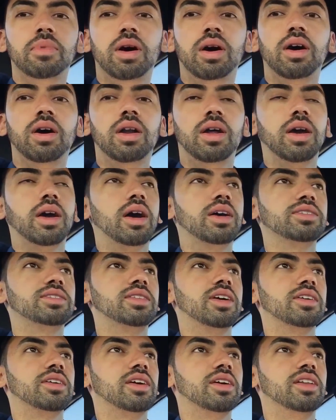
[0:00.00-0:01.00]
But I got
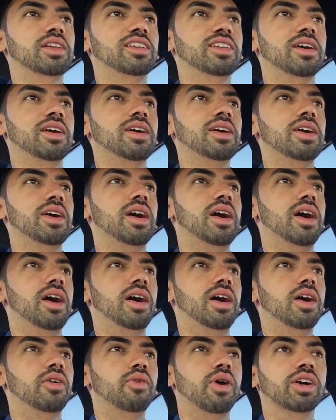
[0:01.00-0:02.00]
stuck in
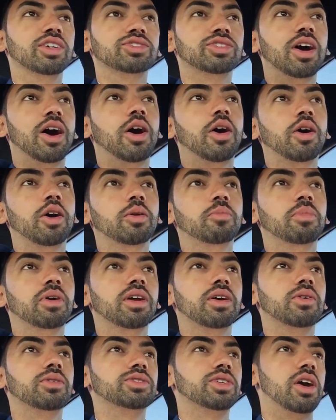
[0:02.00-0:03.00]
rush hour,
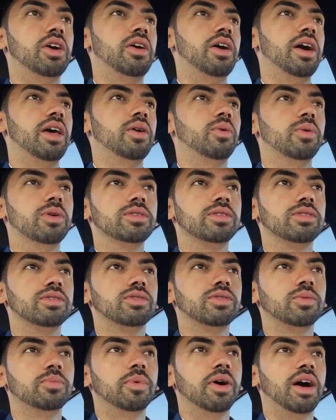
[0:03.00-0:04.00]
but it was all right. It wasn't
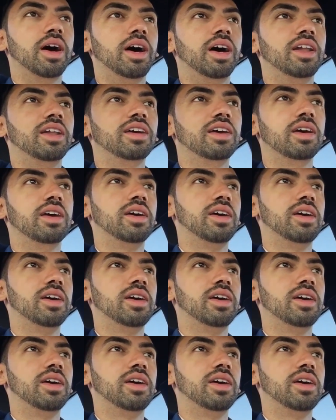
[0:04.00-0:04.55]
too bad.